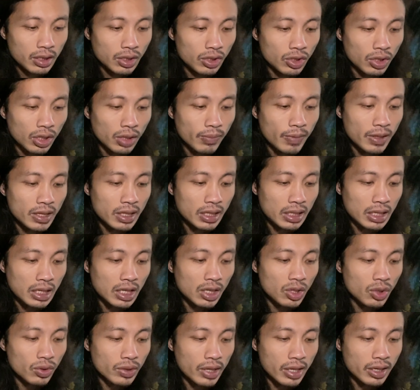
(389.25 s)
Could be the
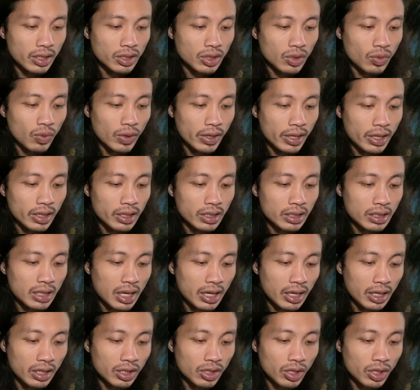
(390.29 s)
ego get in the way. Get it.